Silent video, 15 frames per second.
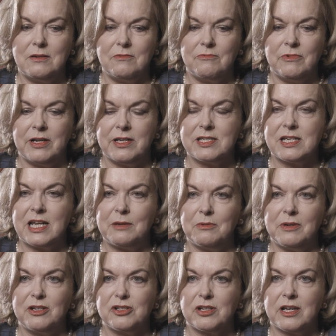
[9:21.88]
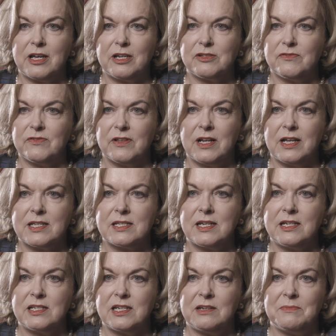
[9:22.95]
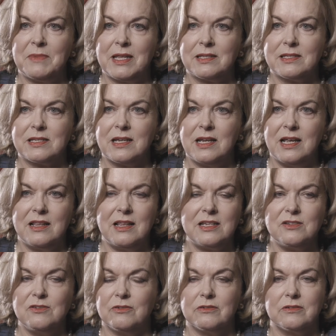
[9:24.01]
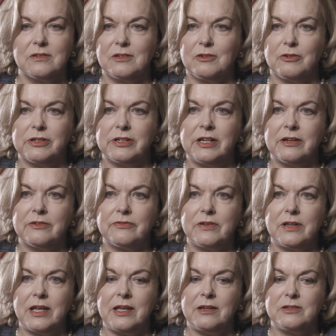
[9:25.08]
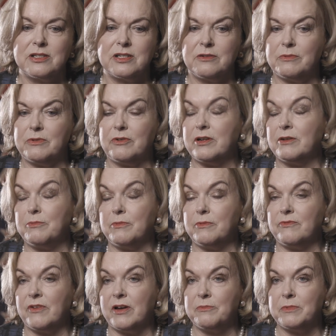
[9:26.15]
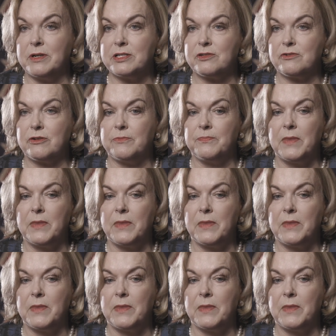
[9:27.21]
really stable education for the last 18 months. That's not good enough. And so we've got to find ways through.